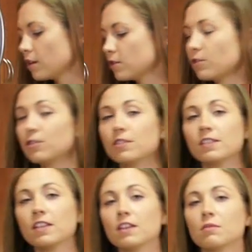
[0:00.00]
So you'll
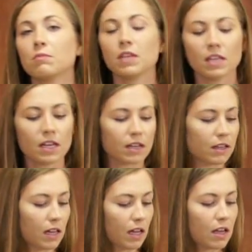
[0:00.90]
see
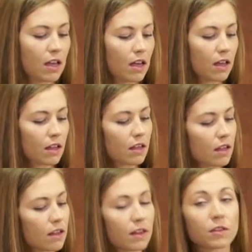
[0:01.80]
immediately
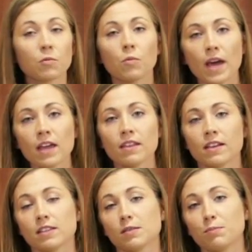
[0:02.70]
that the whey in
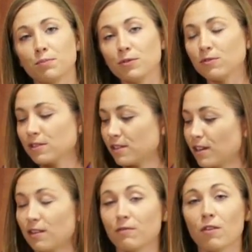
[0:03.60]
this
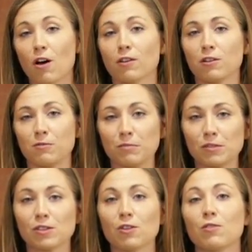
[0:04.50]
boosted the volume.
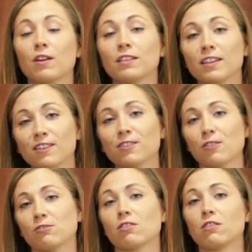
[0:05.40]
So a little
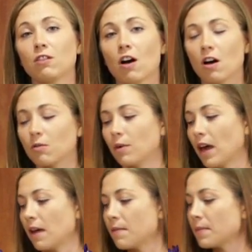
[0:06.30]
goes a long
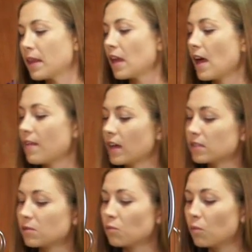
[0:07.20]
way. And
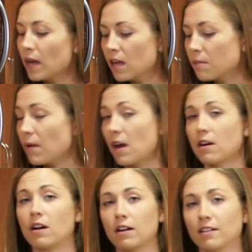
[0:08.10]
that's way
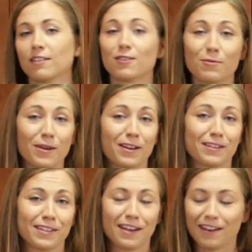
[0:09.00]
better, no pun
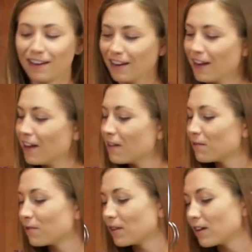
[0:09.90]
intended,
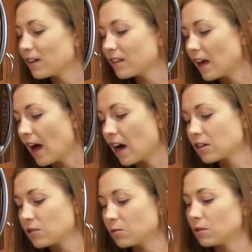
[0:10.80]
for the
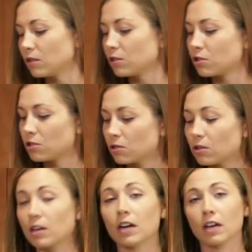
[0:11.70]
actual
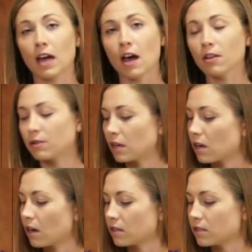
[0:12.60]
sugar and calorie
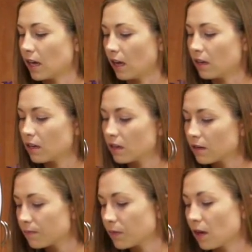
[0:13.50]
content
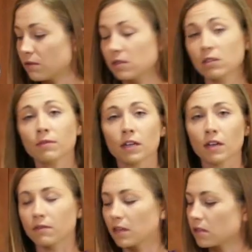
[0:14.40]
of a serving
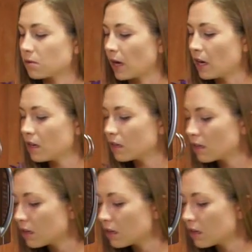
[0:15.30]
of this, right?